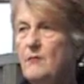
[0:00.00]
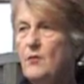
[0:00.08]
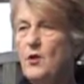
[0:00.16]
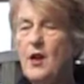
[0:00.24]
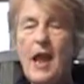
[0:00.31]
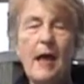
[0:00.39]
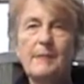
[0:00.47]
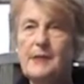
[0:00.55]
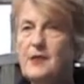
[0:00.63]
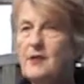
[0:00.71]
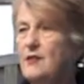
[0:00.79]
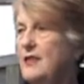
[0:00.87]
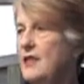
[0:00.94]
were
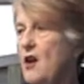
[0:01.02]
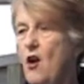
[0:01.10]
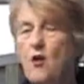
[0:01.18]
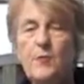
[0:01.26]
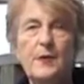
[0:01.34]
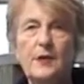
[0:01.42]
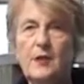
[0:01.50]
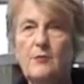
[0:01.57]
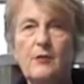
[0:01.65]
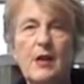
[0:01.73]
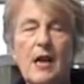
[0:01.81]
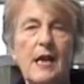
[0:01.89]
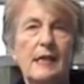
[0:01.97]
absolutely open to
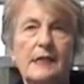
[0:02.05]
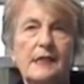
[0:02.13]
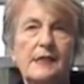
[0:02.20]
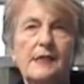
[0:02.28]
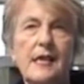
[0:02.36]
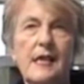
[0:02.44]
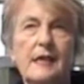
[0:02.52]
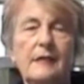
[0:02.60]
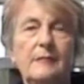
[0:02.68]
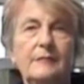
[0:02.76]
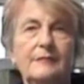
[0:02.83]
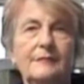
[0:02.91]
what I had to say.